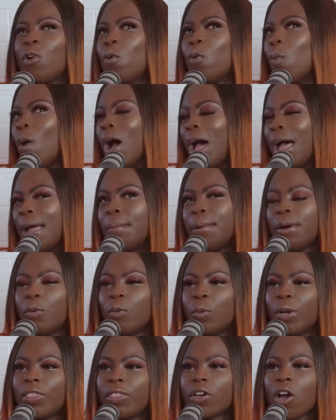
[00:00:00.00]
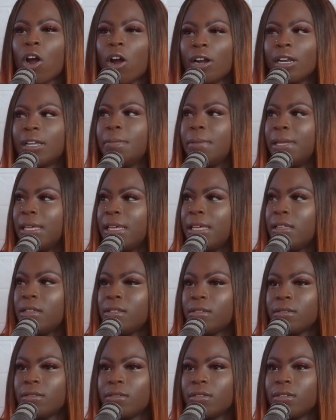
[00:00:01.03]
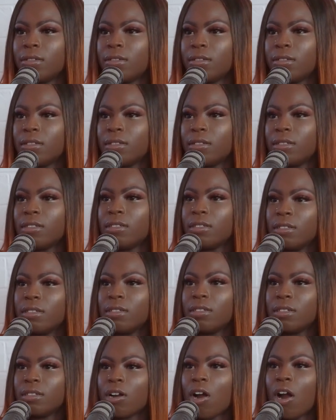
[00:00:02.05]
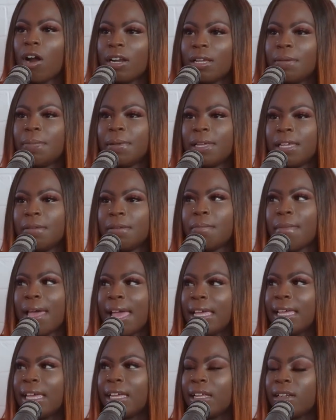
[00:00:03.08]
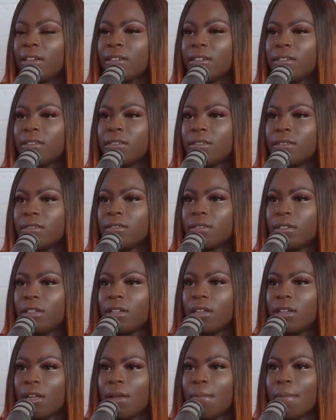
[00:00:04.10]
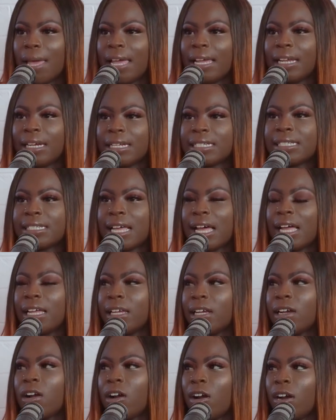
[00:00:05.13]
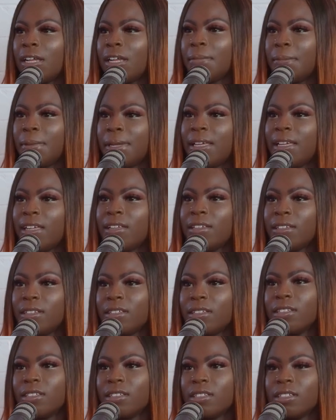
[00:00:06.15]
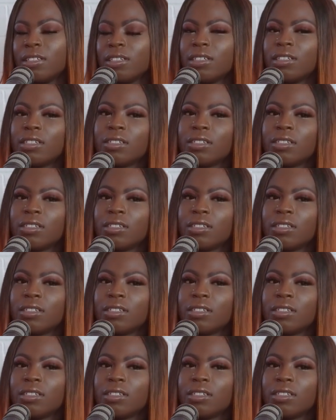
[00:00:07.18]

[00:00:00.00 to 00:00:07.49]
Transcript: why, but with Cardi B. Cardi yeah. B. Cardi yes. B, Megan. Drop them names. Go ahead, girl. Megan Thee Stallion, Cardi B. Mm-hmm.